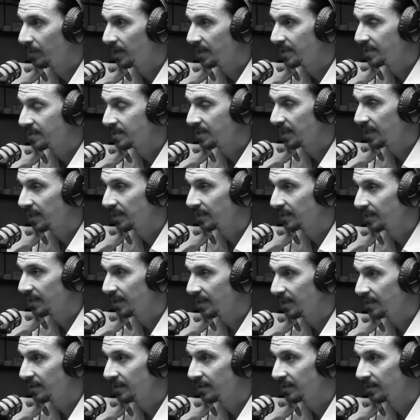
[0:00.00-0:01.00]
By saying
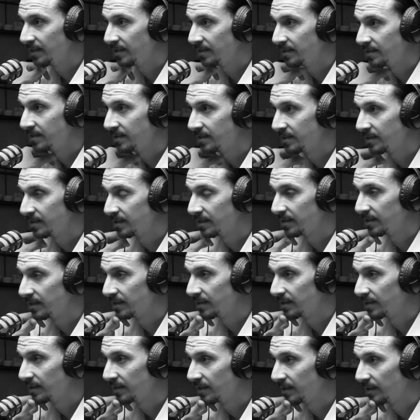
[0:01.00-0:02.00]
that, it's
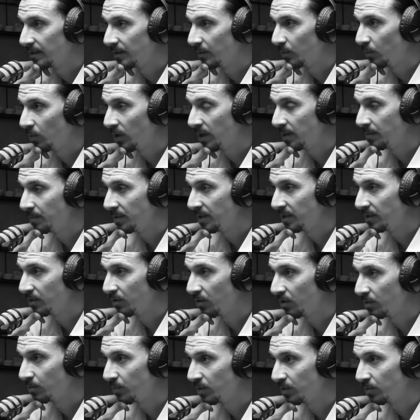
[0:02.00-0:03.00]
why be
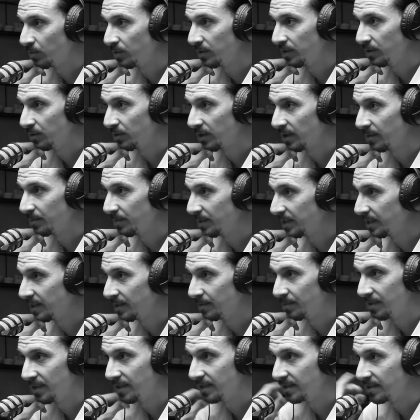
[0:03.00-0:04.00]
normal when you can be
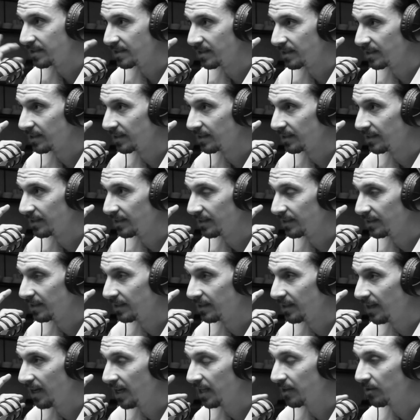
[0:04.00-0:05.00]
the best?
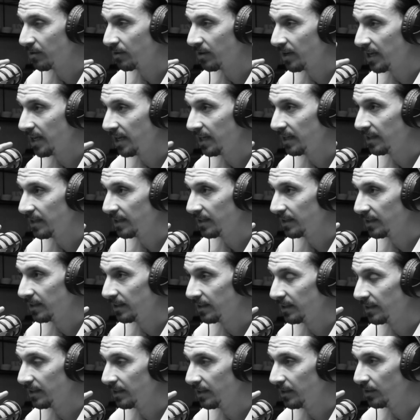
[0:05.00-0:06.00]
I don't
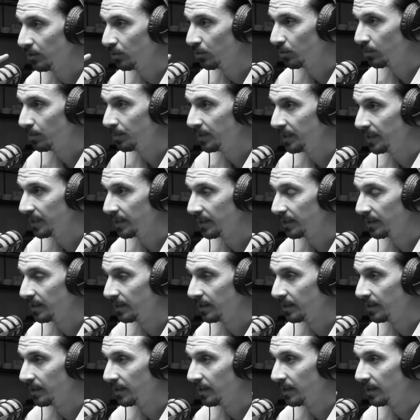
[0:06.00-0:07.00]
like to
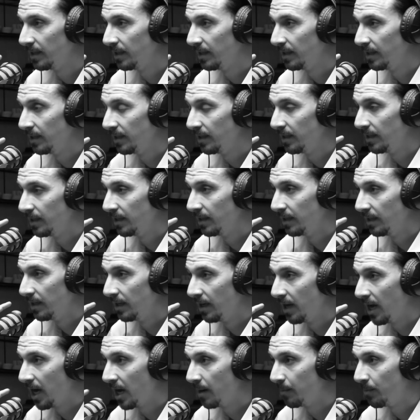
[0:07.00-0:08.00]
be
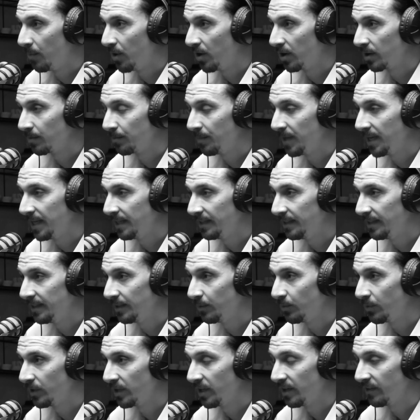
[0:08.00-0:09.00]
among
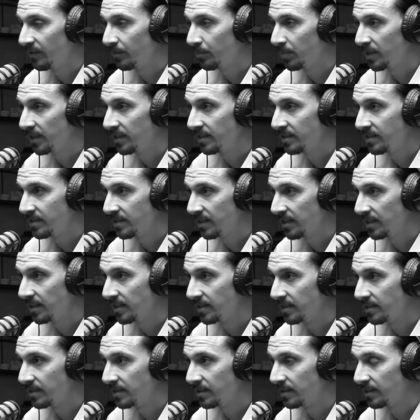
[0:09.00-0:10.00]
many where everybody
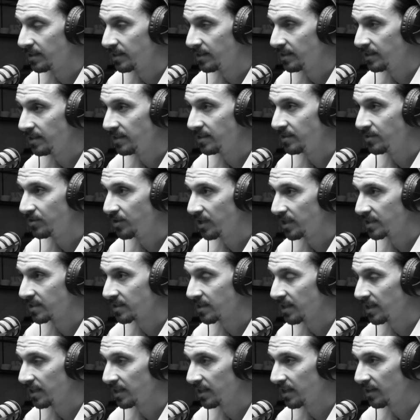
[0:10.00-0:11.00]
says he's
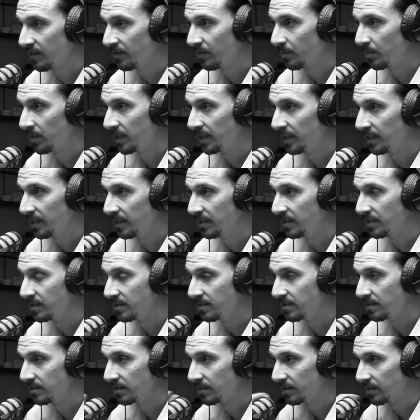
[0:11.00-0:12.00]
just like everybody
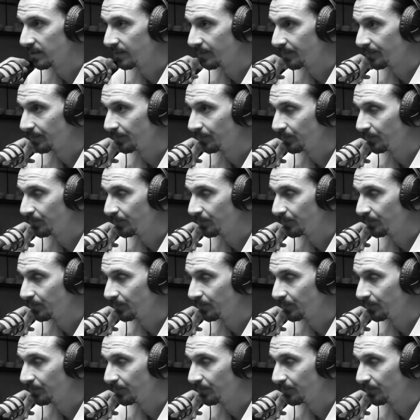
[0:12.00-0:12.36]
else.